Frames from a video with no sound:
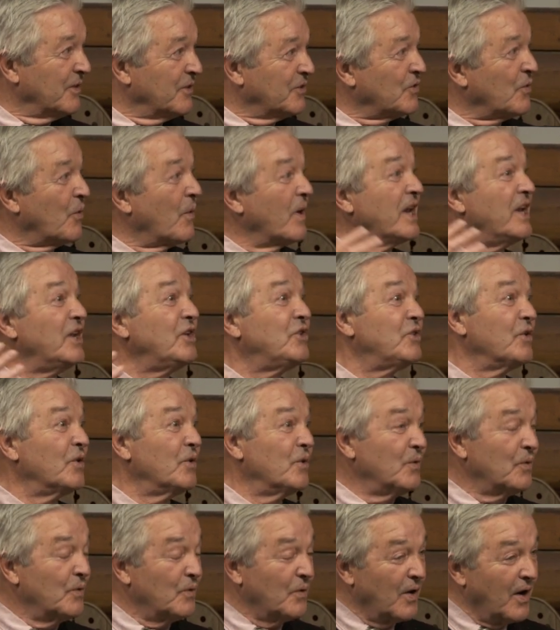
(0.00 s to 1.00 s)

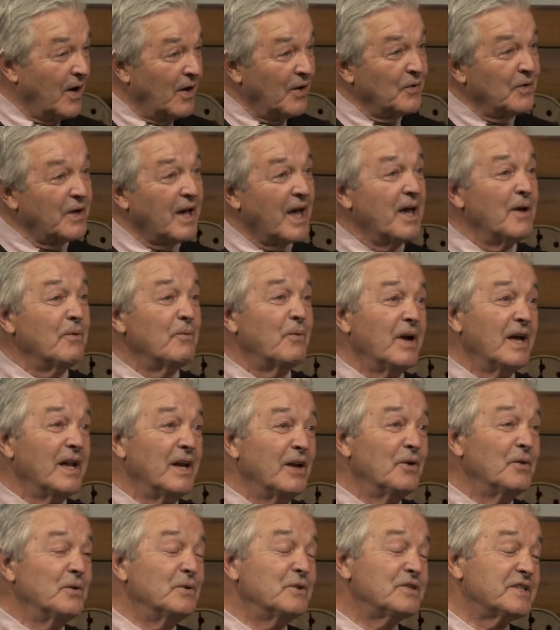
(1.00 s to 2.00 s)
22. Okay, we
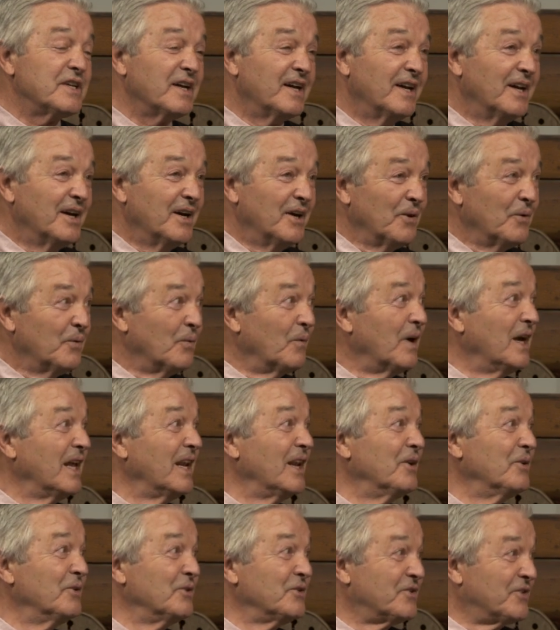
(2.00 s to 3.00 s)
lose we
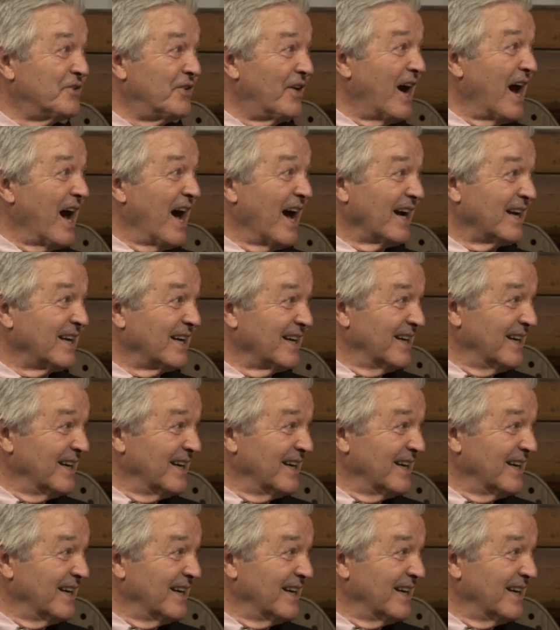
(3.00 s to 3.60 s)
lose track.